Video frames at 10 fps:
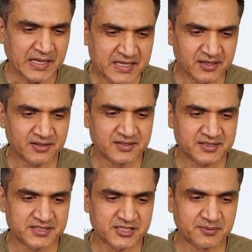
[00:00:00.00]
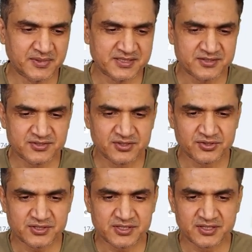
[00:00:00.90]
here this is the message,
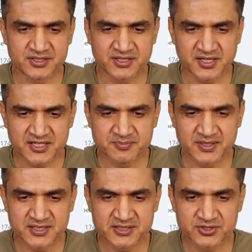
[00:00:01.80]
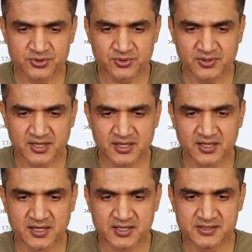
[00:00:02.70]
this is a text message. So
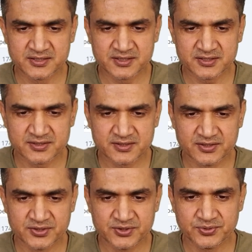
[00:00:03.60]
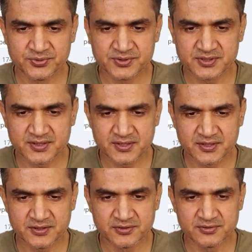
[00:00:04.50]
I'll just use
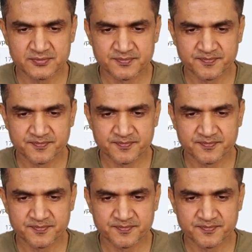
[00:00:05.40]
here.